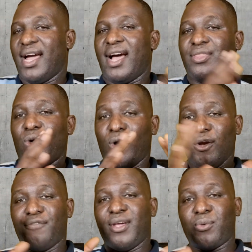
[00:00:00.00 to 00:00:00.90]
And
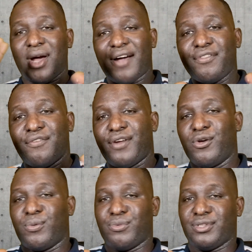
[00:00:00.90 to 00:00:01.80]
all of them will have
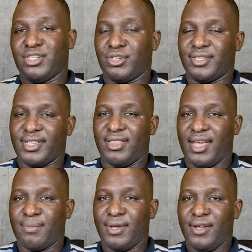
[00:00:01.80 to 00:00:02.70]
different compositions in
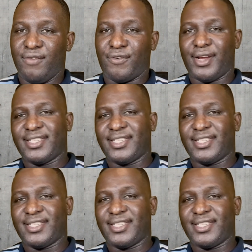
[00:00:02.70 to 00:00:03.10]
them. For